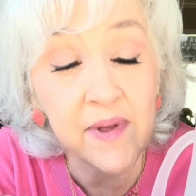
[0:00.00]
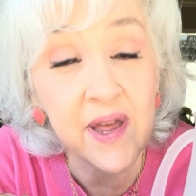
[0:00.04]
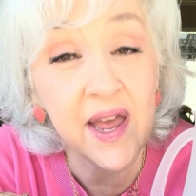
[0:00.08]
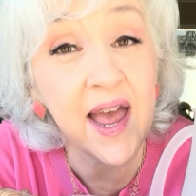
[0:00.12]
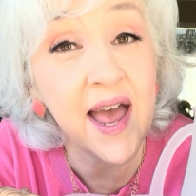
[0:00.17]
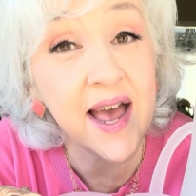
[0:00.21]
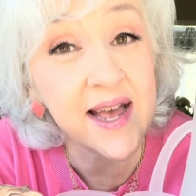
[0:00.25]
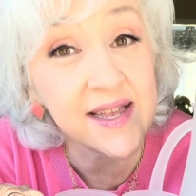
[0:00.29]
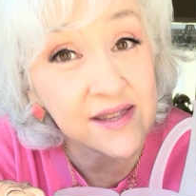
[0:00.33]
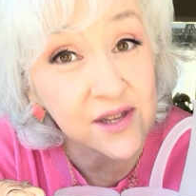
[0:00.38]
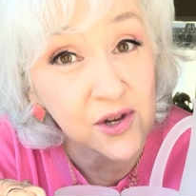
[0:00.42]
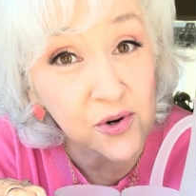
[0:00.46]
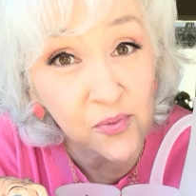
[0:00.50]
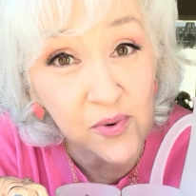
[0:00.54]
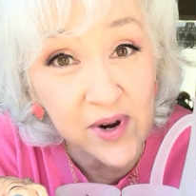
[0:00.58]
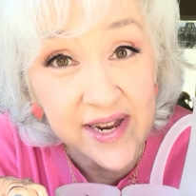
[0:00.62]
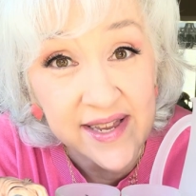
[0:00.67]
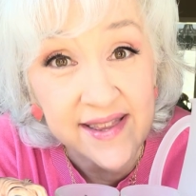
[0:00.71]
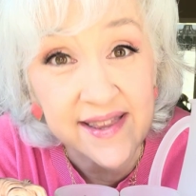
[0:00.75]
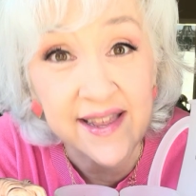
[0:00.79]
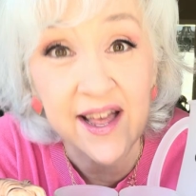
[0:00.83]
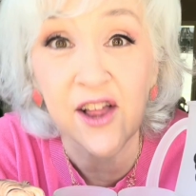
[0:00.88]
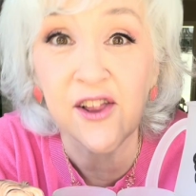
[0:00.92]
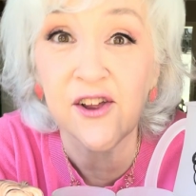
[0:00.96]
as a
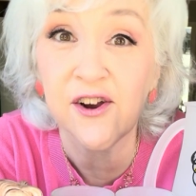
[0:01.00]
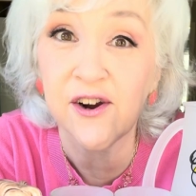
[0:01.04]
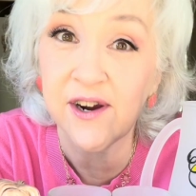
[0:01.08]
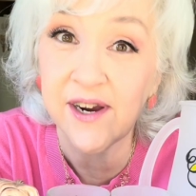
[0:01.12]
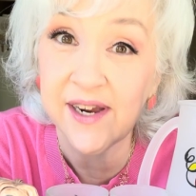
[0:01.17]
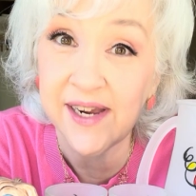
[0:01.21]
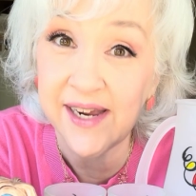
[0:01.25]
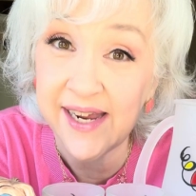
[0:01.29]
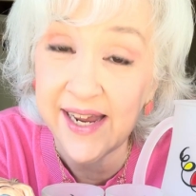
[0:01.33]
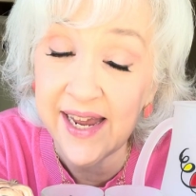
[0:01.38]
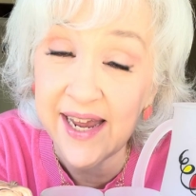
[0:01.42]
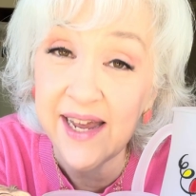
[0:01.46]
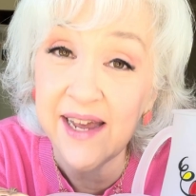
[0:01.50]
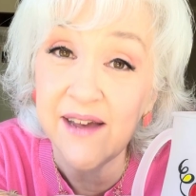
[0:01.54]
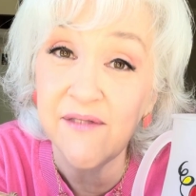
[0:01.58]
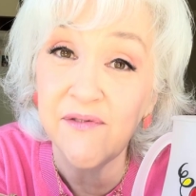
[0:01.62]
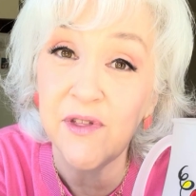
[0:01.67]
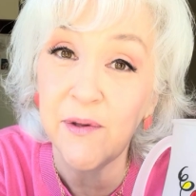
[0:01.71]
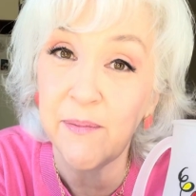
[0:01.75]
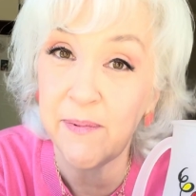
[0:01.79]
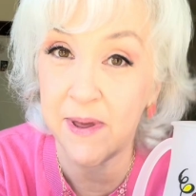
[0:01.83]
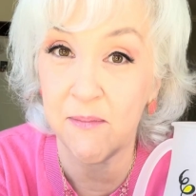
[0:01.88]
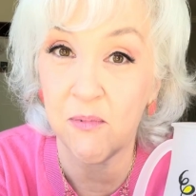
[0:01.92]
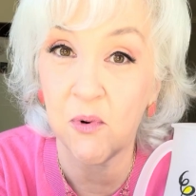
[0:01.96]
reseller, give the
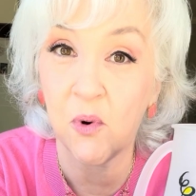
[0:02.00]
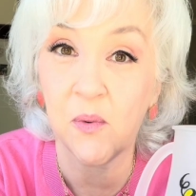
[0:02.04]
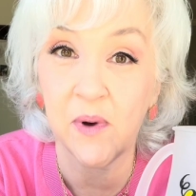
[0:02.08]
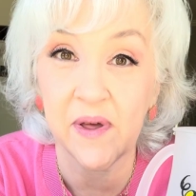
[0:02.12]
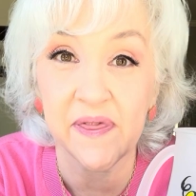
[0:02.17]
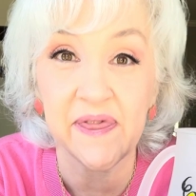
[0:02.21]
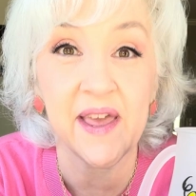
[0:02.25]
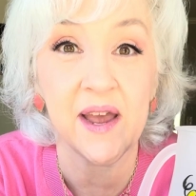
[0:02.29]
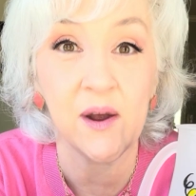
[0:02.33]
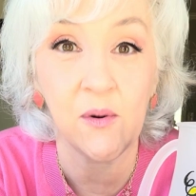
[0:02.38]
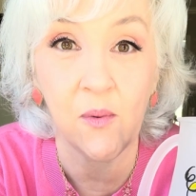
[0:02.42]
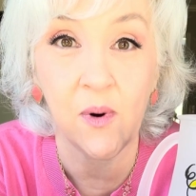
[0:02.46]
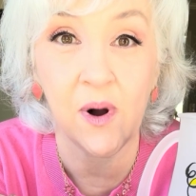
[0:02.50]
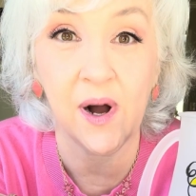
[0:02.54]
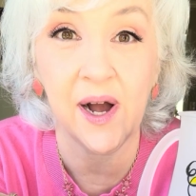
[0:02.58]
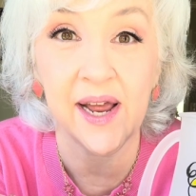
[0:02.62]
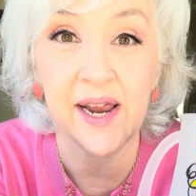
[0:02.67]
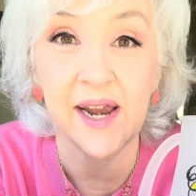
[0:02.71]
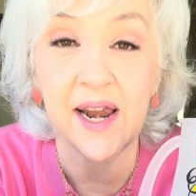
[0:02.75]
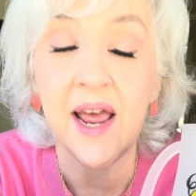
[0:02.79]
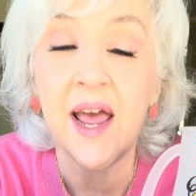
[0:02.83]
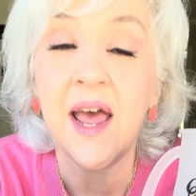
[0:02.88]
people what they want.